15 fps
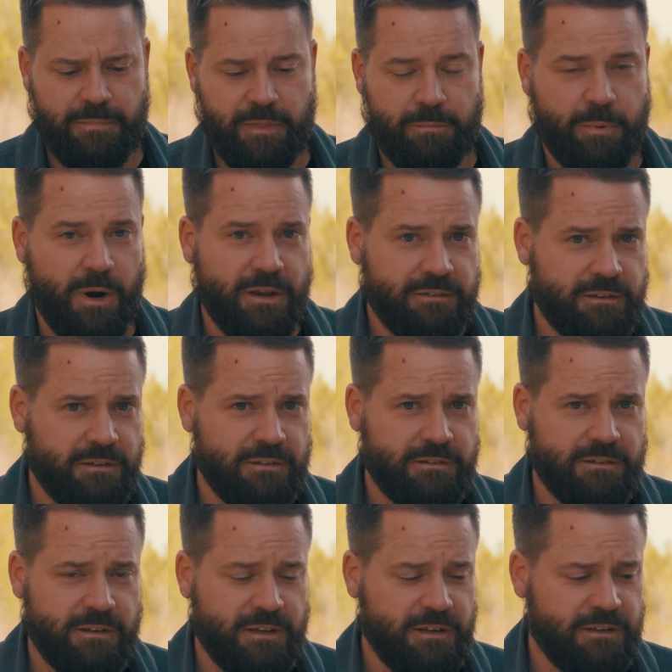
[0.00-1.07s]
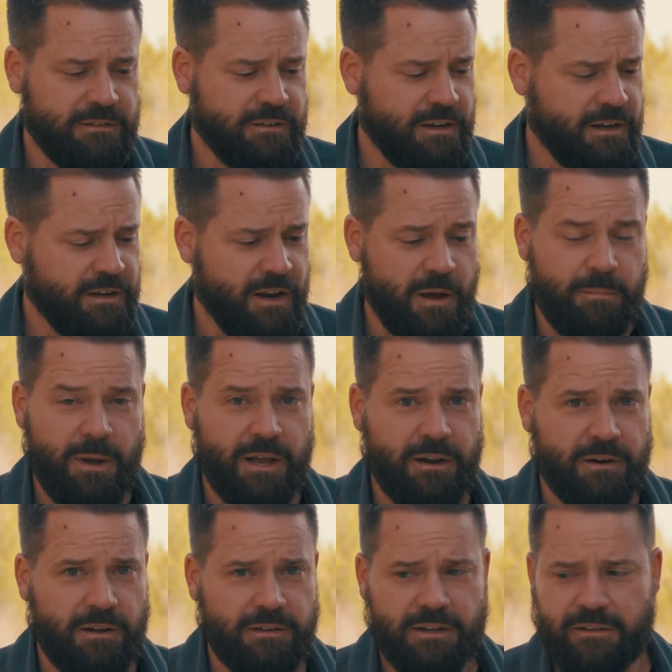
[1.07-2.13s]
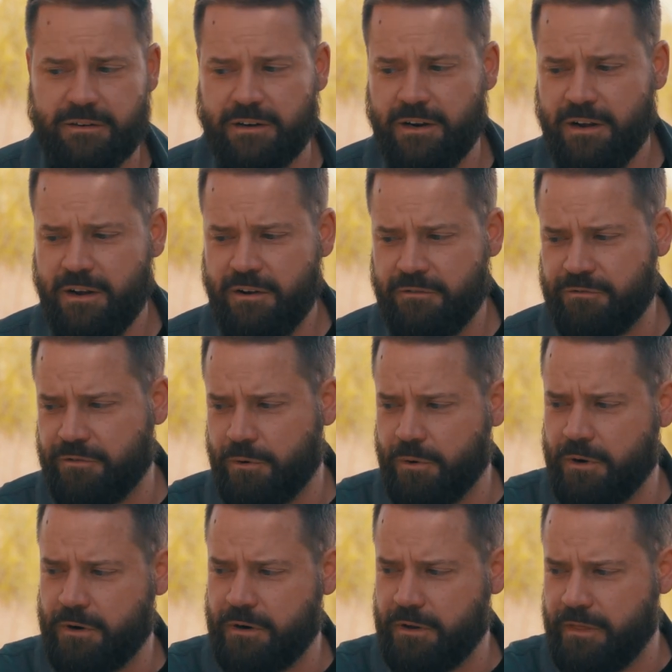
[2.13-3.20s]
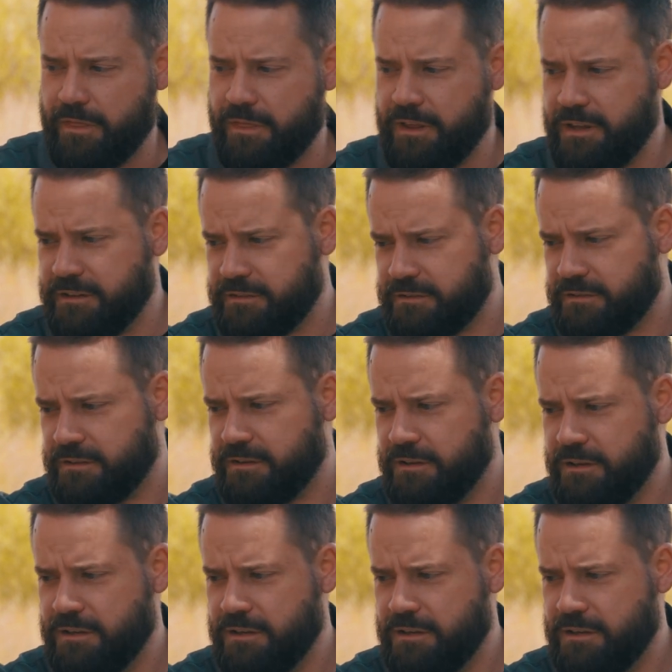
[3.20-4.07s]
the price is not bad at all either. For this,